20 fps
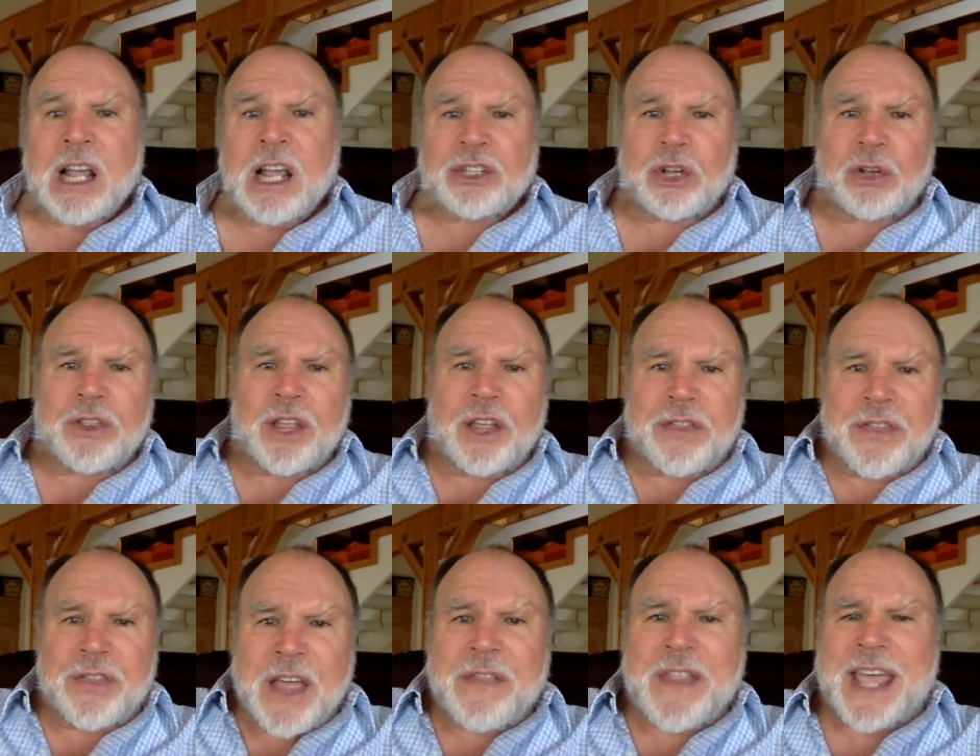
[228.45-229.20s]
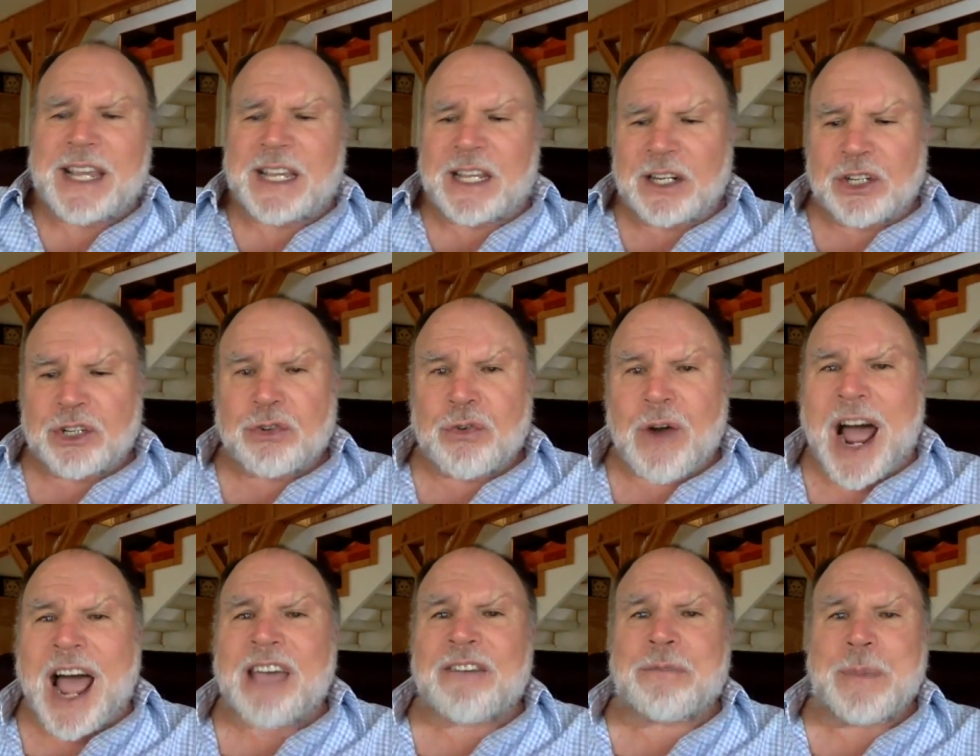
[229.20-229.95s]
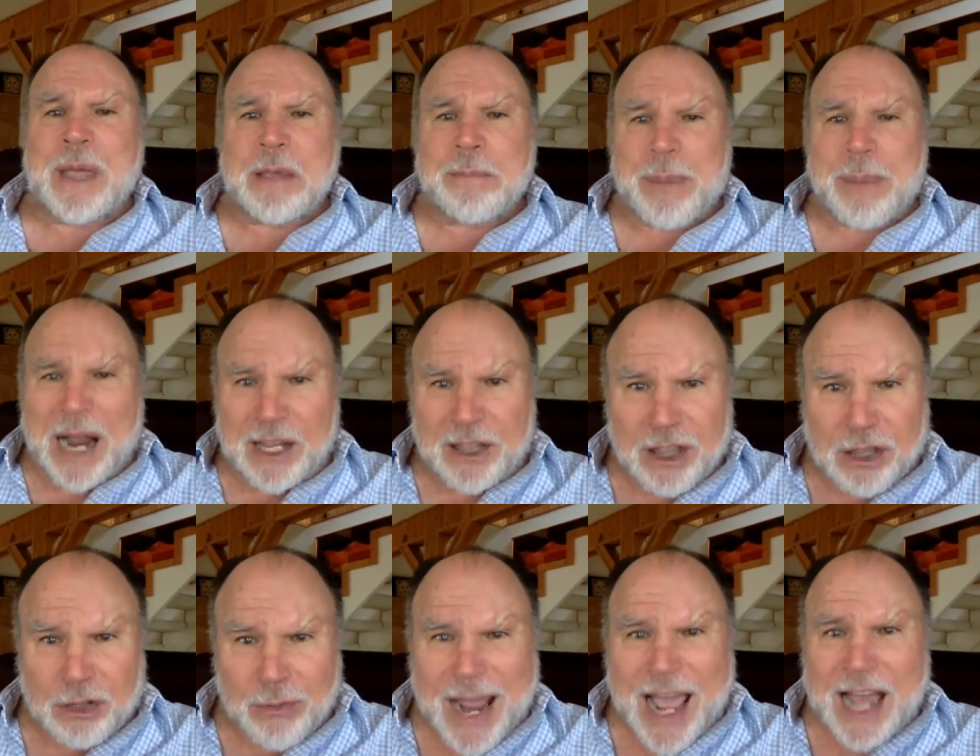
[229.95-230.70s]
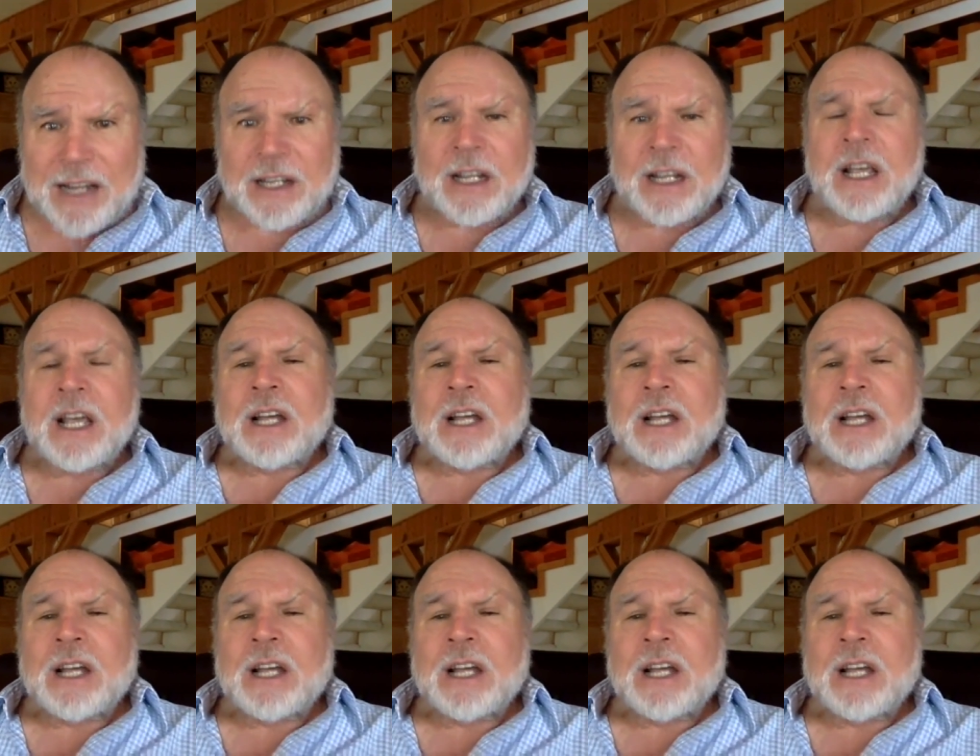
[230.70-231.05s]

so that then they can drive me by threat